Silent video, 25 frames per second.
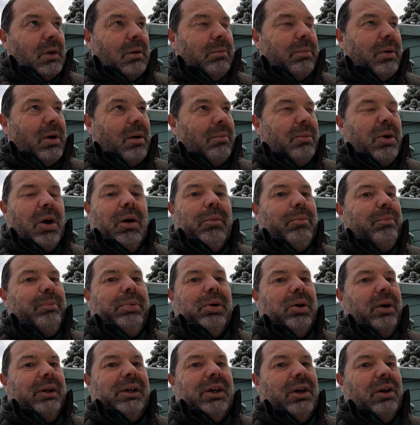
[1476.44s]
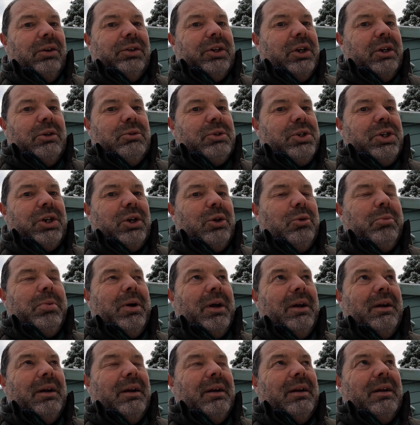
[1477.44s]
but I'm not putting it on YouTube.
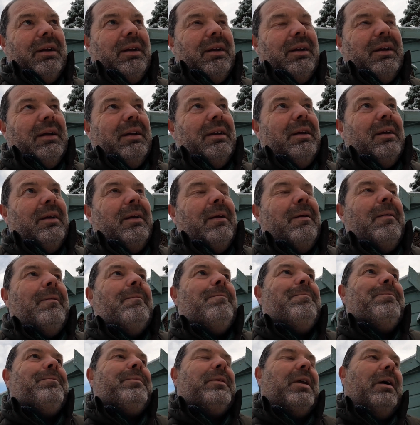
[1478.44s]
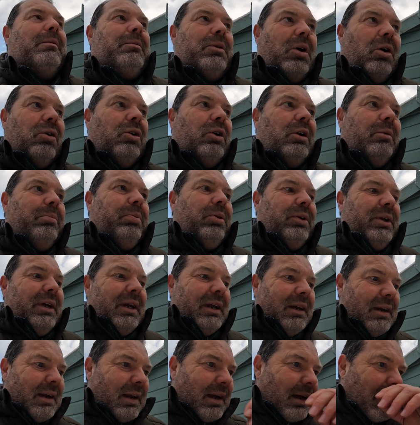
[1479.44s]
I'm not going to put it
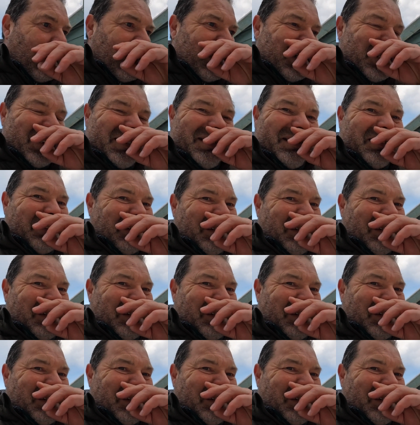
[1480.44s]
in here, it's